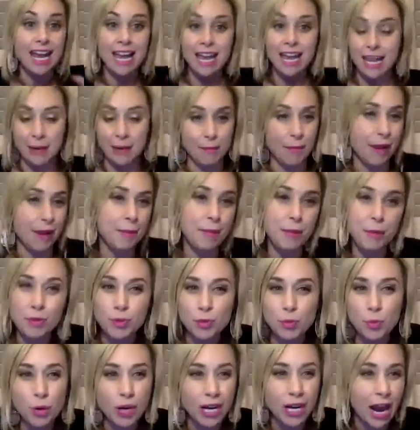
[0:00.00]
And maybe it
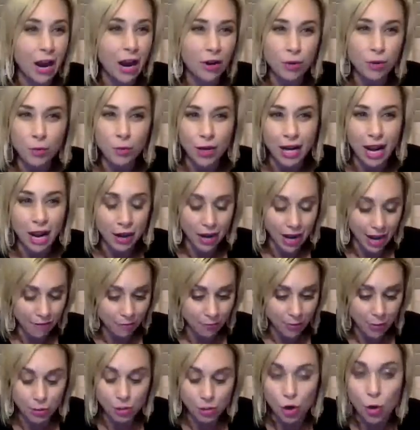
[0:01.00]
was 1 hour to 1 hour and a half,
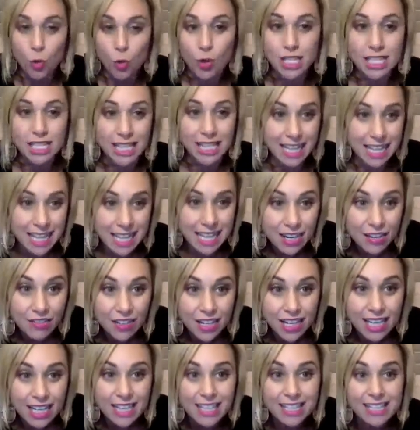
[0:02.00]
but it was always in the
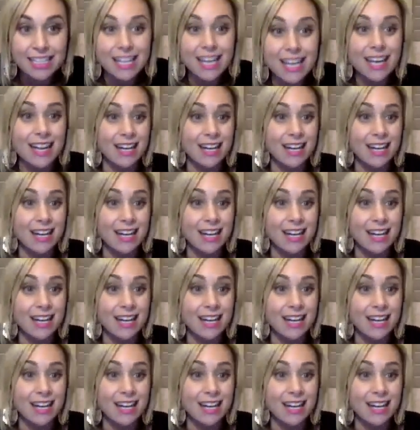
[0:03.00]
evenings,